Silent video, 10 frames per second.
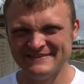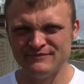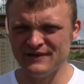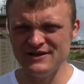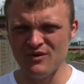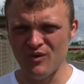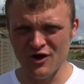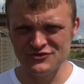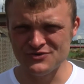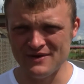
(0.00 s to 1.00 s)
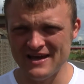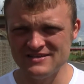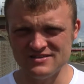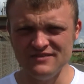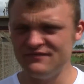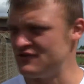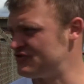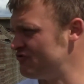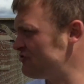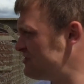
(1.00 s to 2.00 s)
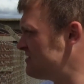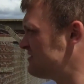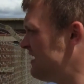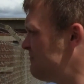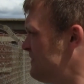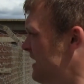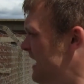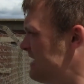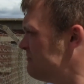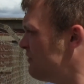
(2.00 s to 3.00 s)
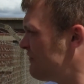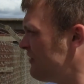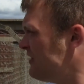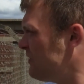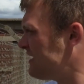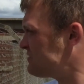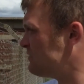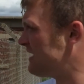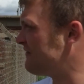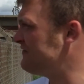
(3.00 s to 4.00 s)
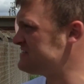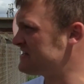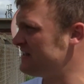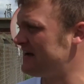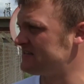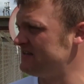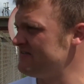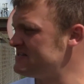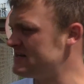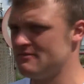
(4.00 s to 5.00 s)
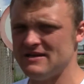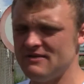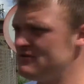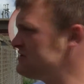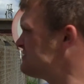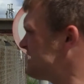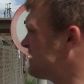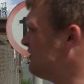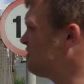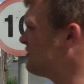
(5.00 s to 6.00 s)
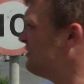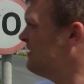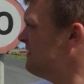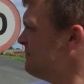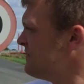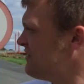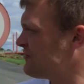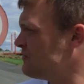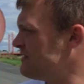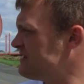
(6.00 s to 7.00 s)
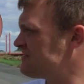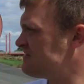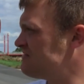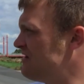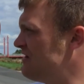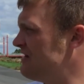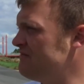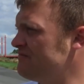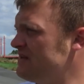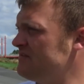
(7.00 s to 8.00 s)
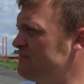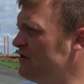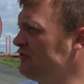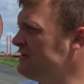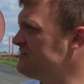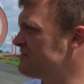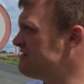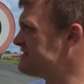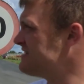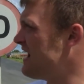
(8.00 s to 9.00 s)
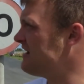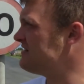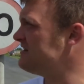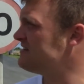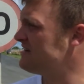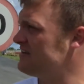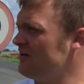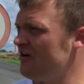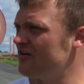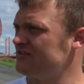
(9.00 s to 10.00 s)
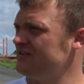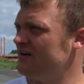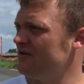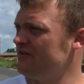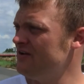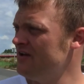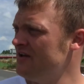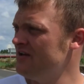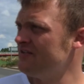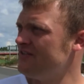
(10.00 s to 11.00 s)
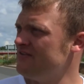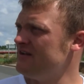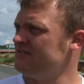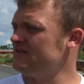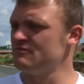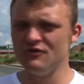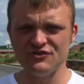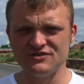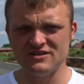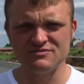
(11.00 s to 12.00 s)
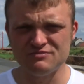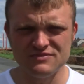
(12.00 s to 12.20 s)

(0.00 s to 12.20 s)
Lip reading: Plenty of waterways and infrastructure that's left behind, but we've got no actual physical activity. I mean, if we just take a look at some of these buildings that are outside of these here docks, you know, they're in a dismal this